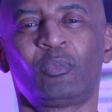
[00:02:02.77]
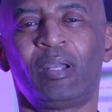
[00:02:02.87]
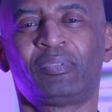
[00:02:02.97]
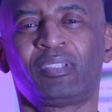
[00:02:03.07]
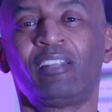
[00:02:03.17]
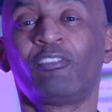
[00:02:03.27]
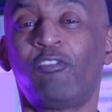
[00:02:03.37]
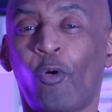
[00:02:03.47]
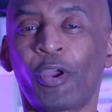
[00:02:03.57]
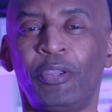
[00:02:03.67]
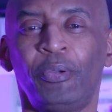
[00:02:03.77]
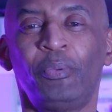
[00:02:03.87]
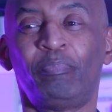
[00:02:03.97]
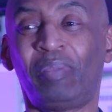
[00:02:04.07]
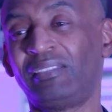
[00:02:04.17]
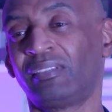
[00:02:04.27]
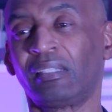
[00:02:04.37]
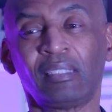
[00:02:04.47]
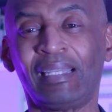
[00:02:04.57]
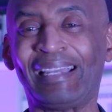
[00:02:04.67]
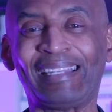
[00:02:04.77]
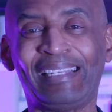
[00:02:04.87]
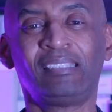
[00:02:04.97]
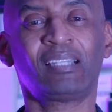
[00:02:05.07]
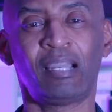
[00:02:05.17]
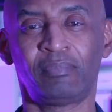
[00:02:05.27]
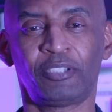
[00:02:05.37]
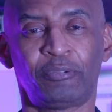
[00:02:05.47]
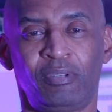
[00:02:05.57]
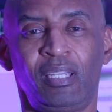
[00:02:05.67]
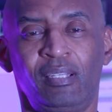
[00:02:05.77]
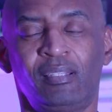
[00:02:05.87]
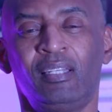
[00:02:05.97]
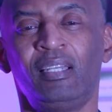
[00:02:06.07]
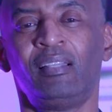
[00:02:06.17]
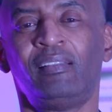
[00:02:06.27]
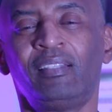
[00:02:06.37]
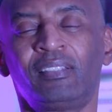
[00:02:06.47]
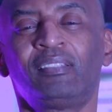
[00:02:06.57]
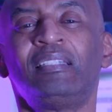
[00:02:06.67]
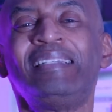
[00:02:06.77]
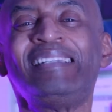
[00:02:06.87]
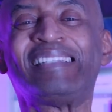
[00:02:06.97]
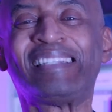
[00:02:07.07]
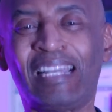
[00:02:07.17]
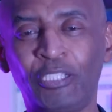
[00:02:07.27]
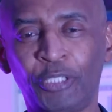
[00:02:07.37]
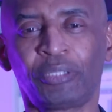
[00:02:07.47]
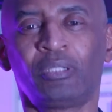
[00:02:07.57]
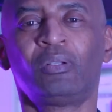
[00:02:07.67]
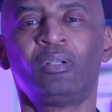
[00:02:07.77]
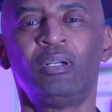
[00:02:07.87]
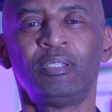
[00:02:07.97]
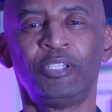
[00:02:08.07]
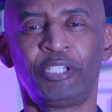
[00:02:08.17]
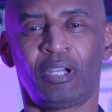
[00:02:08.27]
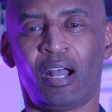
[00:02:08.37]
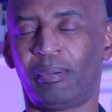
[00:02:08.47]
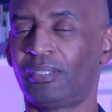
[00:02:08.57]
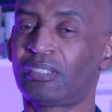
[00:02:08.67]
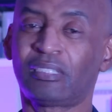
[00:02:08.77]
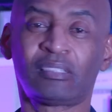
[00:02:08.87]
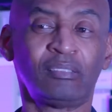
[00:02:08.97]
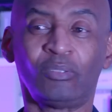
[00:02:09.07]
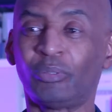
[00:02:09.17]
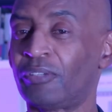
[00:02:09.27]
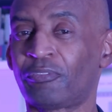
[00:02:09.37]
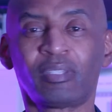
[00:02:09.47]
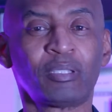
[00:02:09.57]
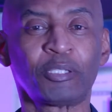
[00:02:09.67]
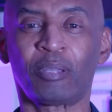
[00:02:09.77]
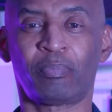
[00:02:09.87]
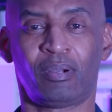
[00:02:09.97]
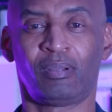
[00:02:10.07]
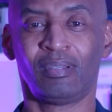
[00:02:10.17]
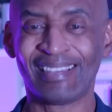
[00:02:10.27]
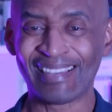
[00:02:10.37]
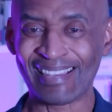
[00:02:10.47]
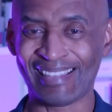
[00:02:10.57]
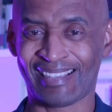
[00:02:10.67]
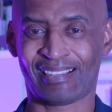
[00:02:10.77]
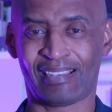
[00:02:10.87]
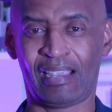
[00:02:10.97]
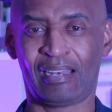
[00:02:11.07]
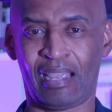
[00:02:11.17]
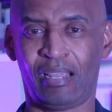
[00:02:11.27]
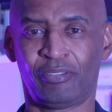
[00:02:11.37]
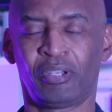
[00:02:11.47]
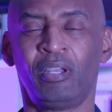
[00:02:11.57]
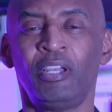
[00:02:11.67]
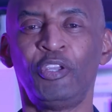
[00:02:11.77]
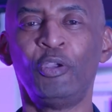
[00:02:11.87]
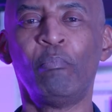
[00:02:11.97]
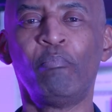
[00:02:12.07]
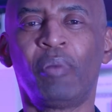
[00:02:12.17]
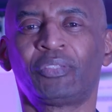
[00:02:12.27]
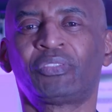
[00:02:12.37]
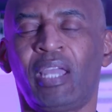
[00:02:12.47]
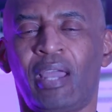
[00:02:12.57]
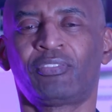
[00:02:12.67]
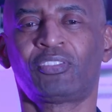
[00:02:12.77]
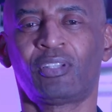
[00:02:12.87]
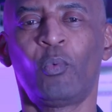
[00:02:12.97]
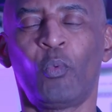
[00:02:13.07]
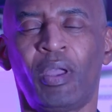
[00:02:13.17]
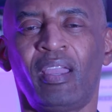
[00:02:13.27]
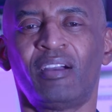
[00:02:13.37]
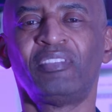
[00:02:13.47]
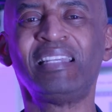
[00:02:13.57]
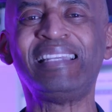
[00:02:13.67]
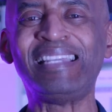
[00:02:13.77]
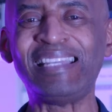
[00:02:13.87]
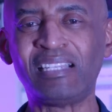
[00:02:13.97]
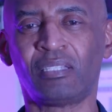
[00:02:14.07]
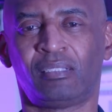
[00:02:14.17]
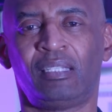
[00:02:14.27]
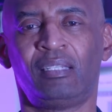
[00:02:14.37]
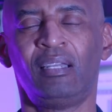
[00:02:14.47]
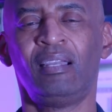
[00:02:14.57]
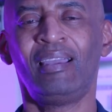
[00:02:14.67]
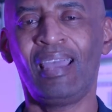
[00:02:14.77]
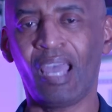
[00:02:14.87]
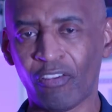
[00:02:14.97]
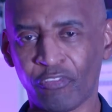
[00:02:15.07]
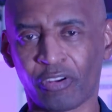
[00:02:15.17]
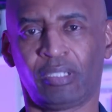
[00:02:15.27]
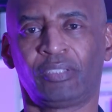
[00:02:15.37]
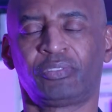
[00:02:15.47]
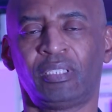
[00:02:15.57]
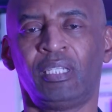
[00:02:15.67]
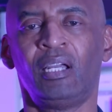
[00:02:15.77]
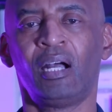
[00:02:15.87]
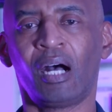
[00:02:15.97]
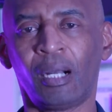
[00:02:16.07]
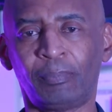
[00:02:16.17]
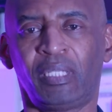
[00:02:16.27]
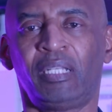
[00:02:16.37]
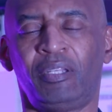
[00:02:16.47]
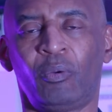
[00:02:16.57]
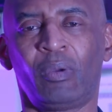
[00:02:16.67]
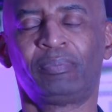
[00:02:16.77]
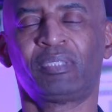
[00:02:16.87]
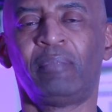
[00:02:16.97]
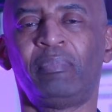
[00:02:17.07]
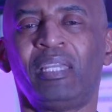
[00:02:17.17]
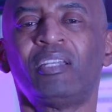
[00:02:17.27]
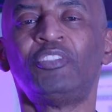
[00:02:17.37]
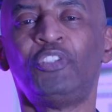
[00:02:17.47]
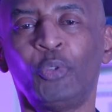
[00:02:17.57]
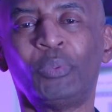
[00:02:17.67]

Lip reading: website for you basically at any time that you need. This is an essential job. It's just no different than a shipper in this day and age. You must have some way of easily, effortlessly updating your website because you